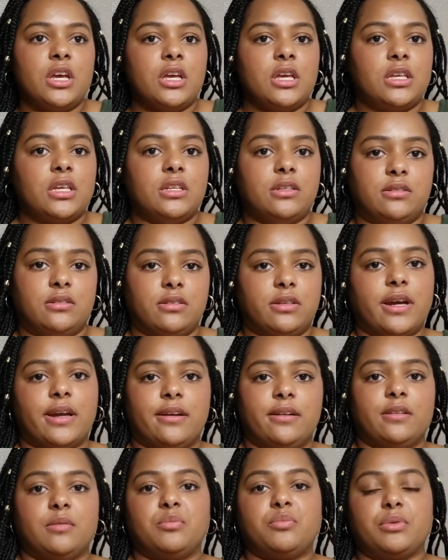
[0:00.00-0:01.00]
is kind of
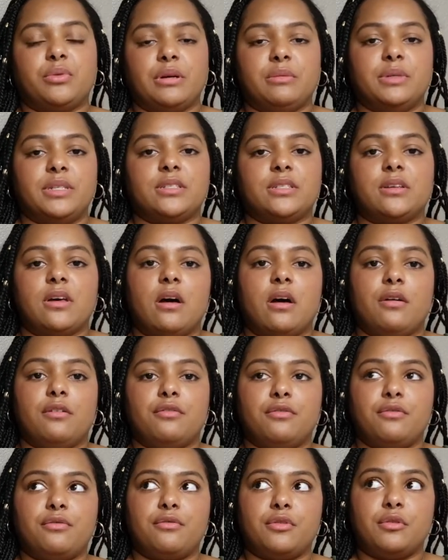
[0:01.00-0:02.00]
the premise of
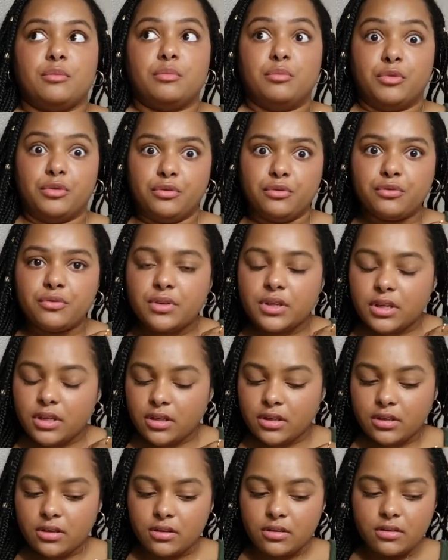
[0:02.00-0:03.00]
the
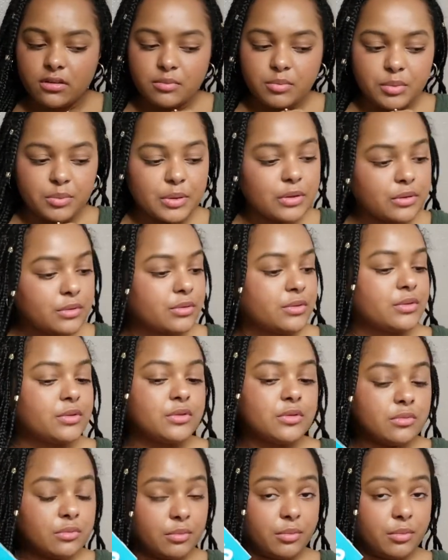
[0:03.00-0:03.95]
movie, The Proposal.